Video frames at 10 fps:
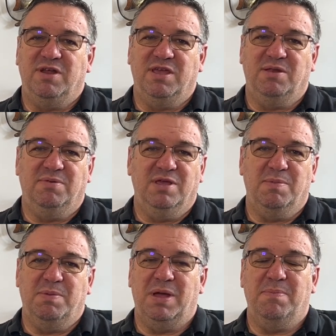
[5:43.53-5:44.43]
Him
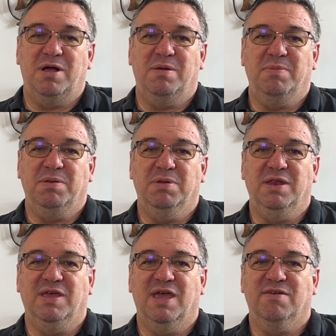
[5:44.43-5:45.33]
and my mom had been
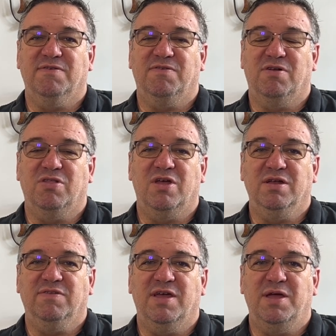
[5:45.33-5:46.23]
together for a
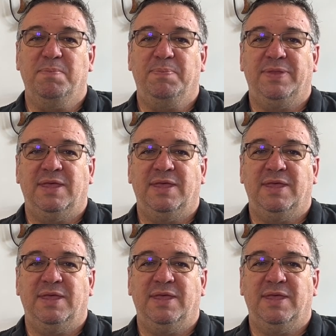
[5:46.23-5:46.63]
long time,